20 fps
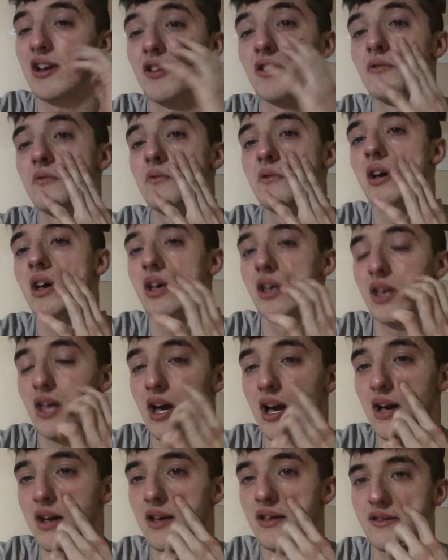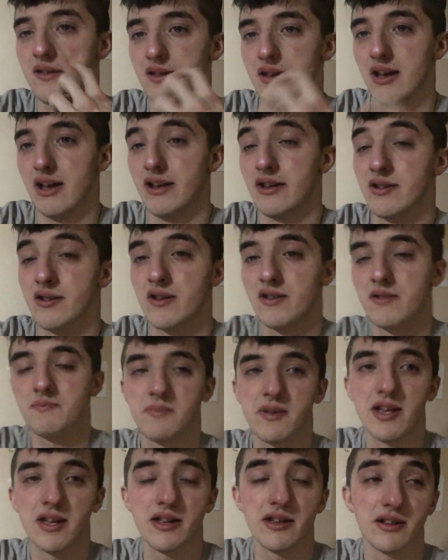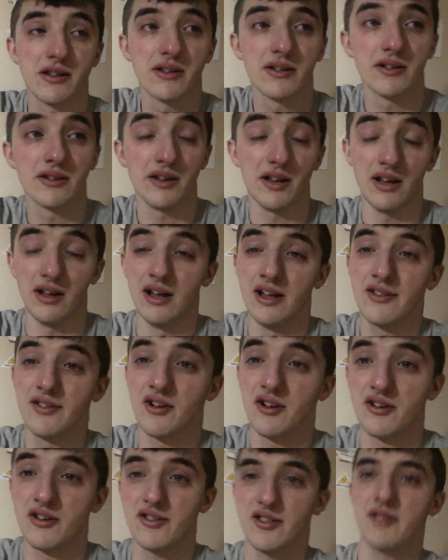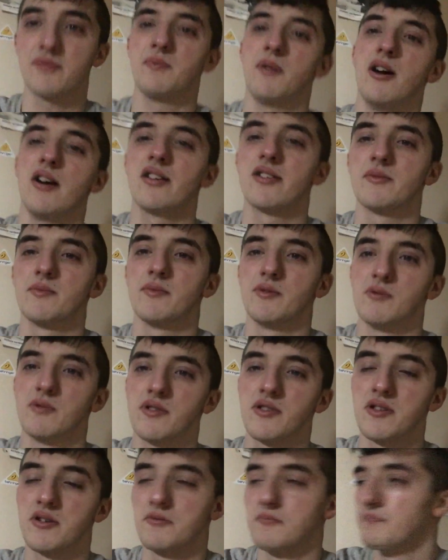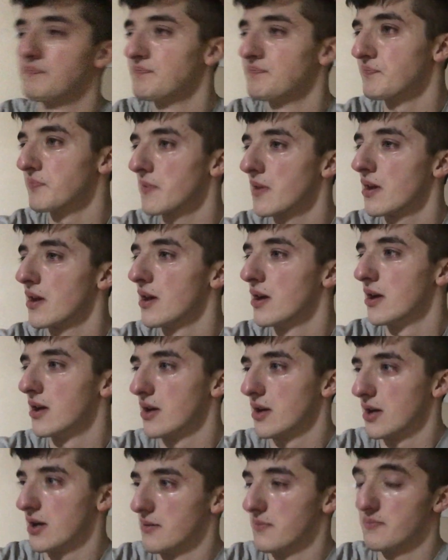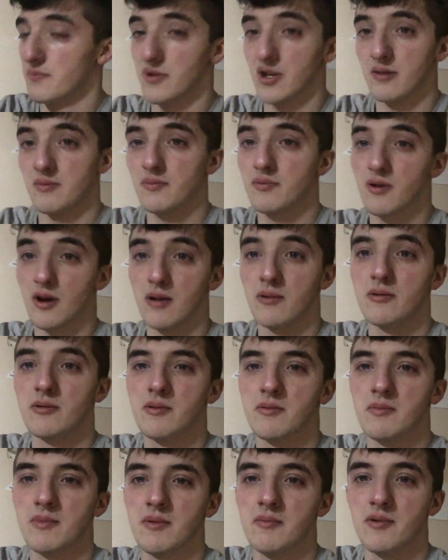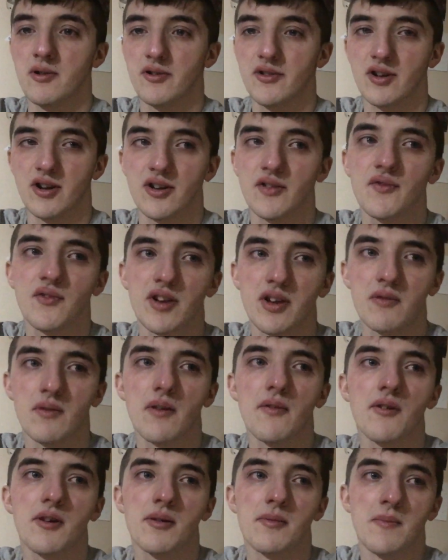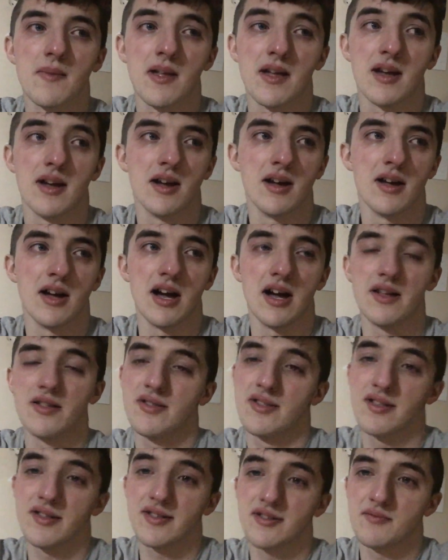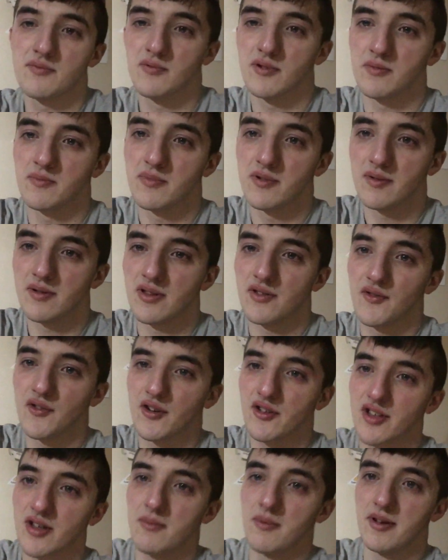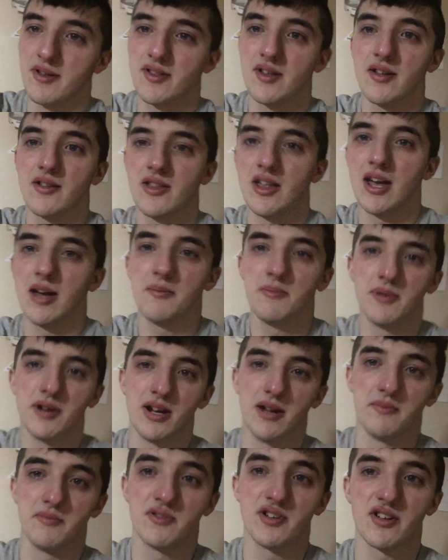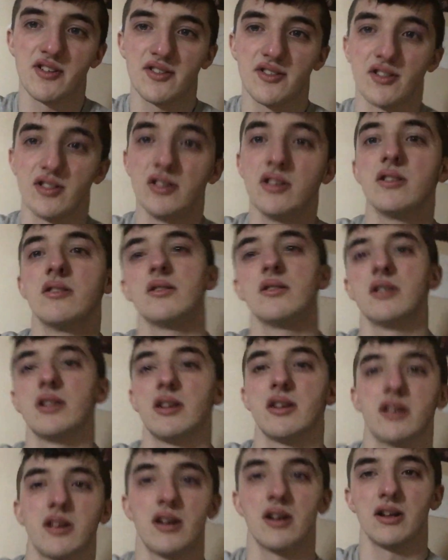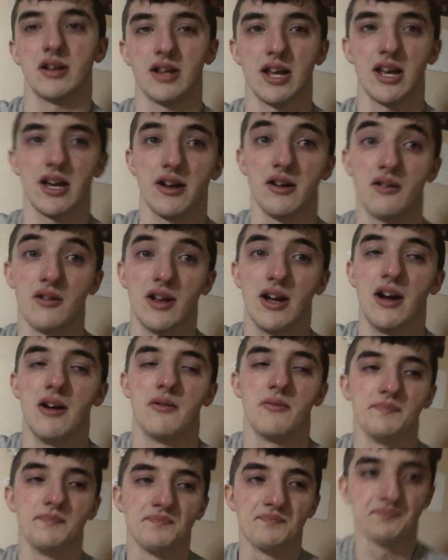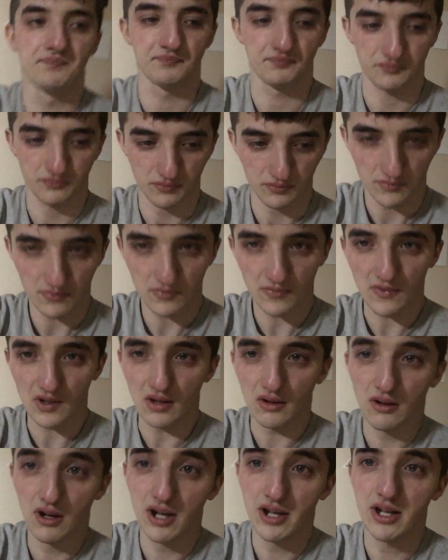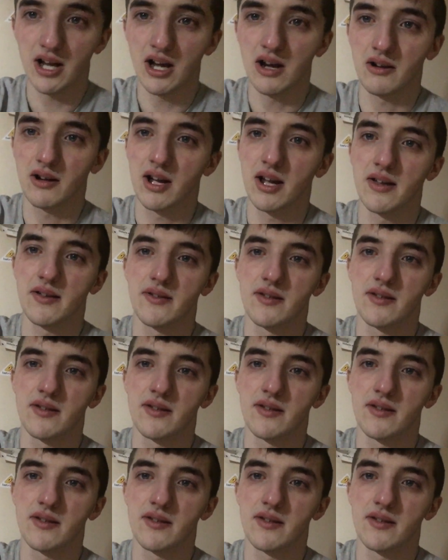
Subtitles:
of the way, guys, and just be as honest as possible with you. This is probably my most honest video ever, and this wouldn't be the first time I said that, but I'm just literally gonna lay it all out right now, guys.